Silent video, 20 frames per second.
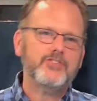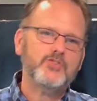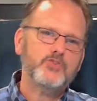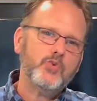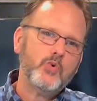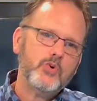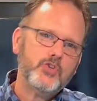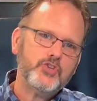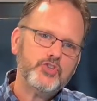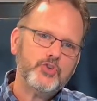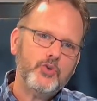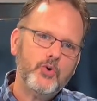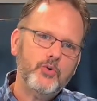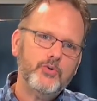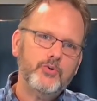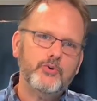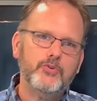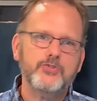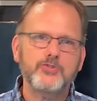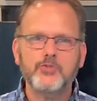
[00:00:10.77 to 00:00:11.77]
sore
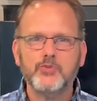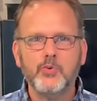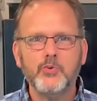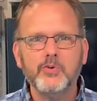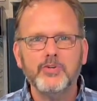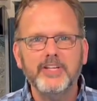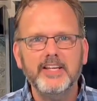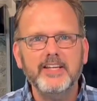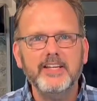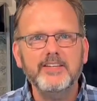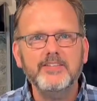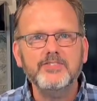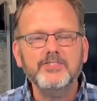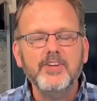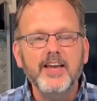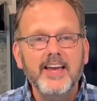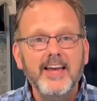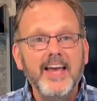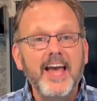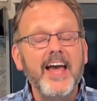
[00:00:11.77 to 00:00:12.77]
shoulders, sore knees,
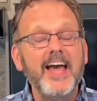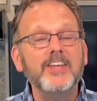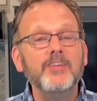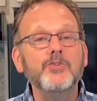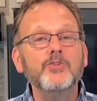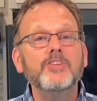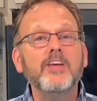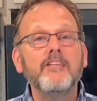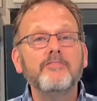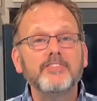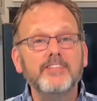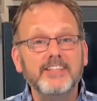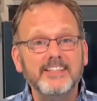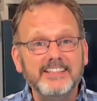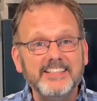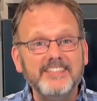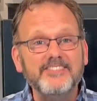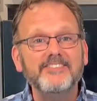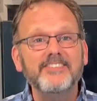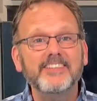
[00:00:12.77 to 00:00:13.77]
and you
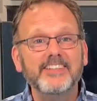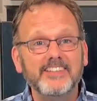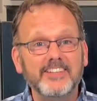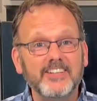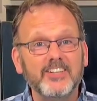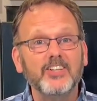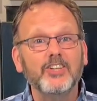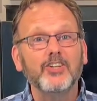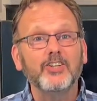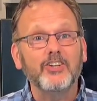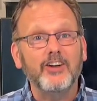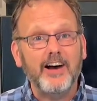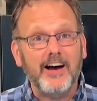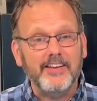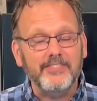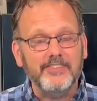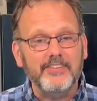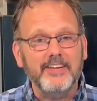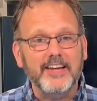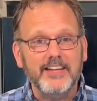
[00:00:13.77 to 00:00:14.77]
definitely feel it a
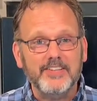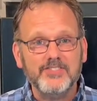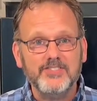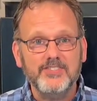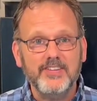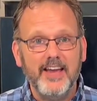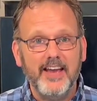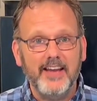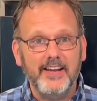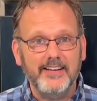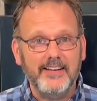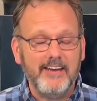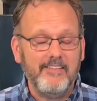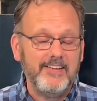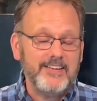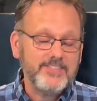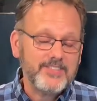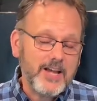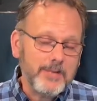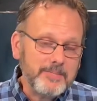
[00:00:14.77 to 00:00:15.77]
lot the next day. Now,
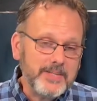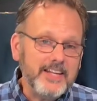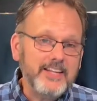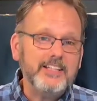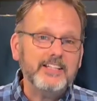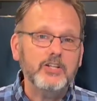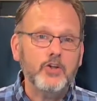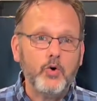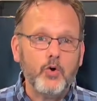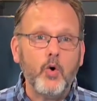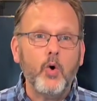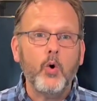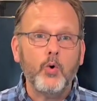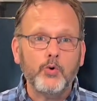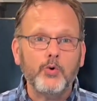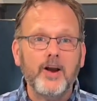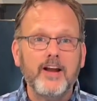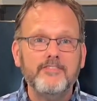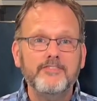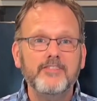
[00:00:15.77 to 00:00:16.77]
as I'm getting a little
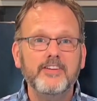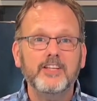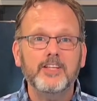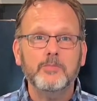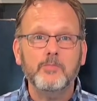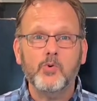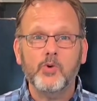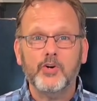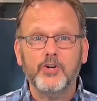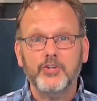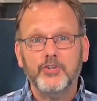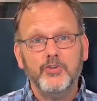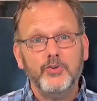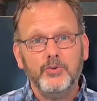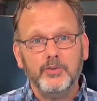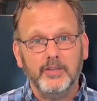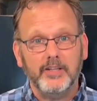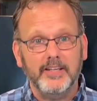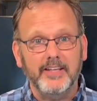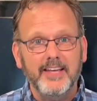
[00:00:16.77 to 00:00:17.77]
older, I feel it more
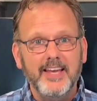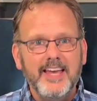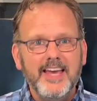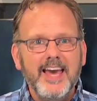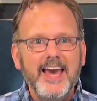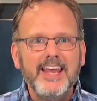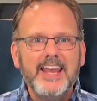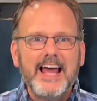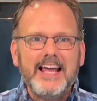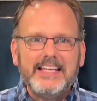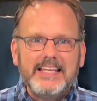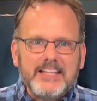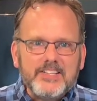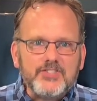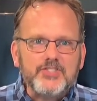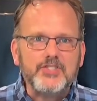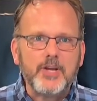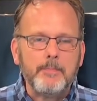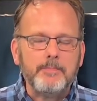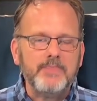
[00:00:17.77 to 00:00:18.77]
acutely, and I need
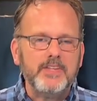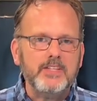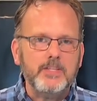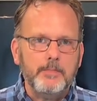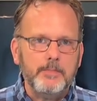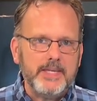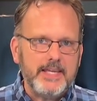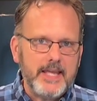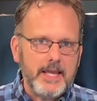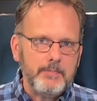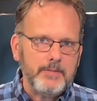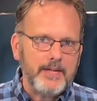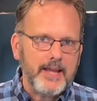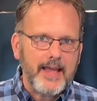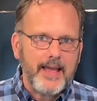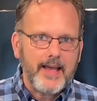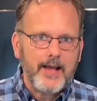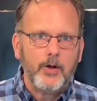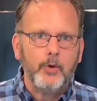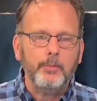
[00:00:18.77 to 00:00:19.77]
something to be able to
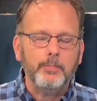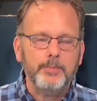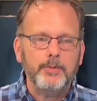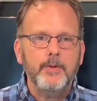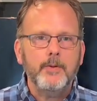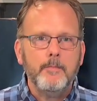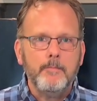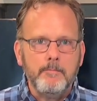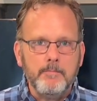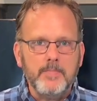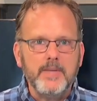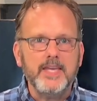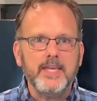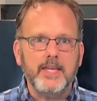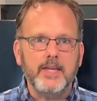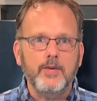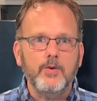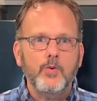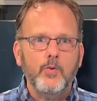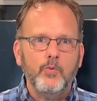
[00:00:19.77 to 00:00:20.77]
help
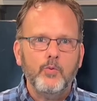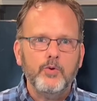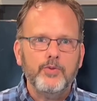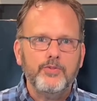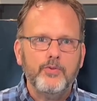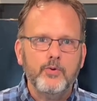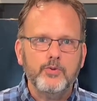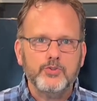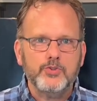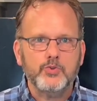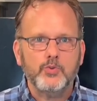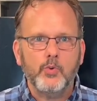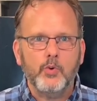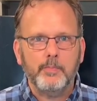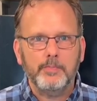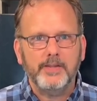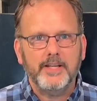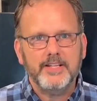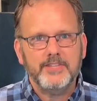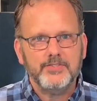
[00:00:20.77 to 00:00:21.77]
me with those sore
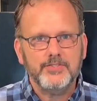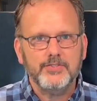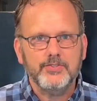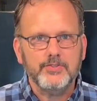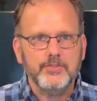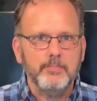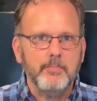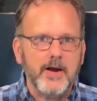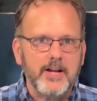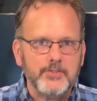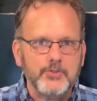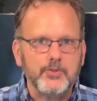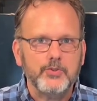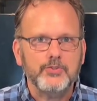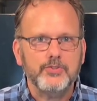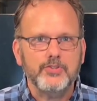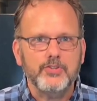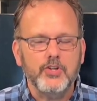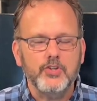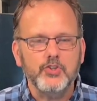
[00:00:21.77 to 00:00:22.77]
places, the
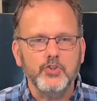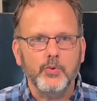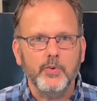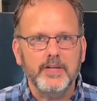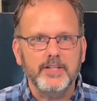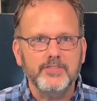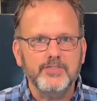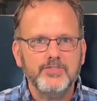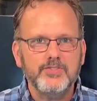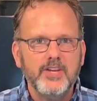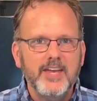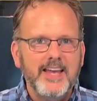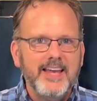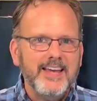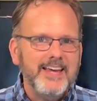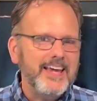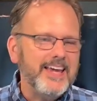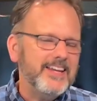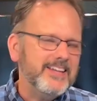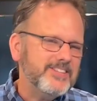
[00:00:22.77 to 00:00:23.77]
muscles and the joints.
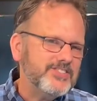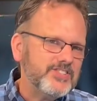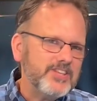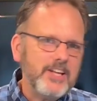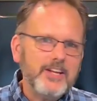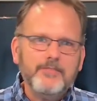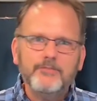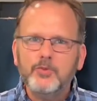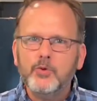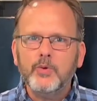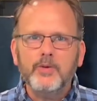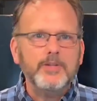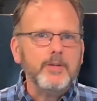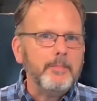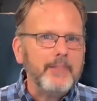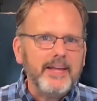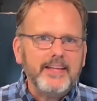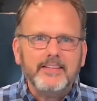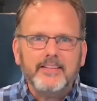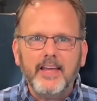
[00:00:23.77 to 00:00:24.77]
And instead of doing the
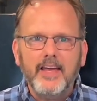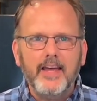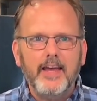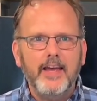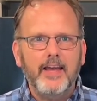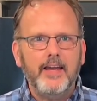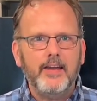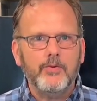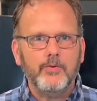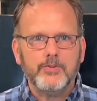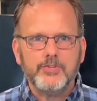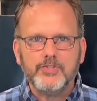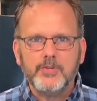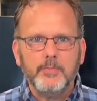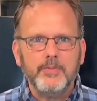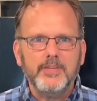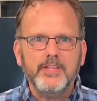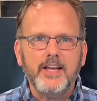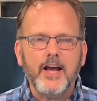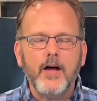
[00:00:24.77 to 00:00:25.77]
Bengay or
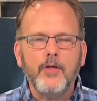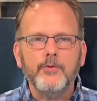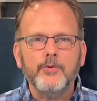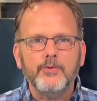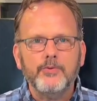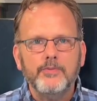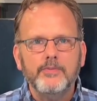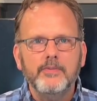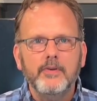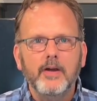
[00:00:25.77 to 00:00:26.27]
some of the other